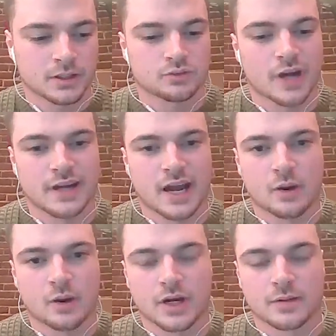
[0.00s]
right
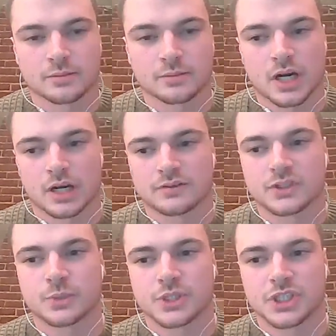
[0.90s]
now I'm kind
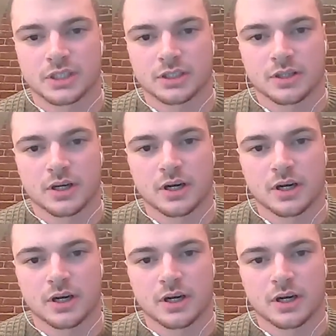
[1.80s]
of switching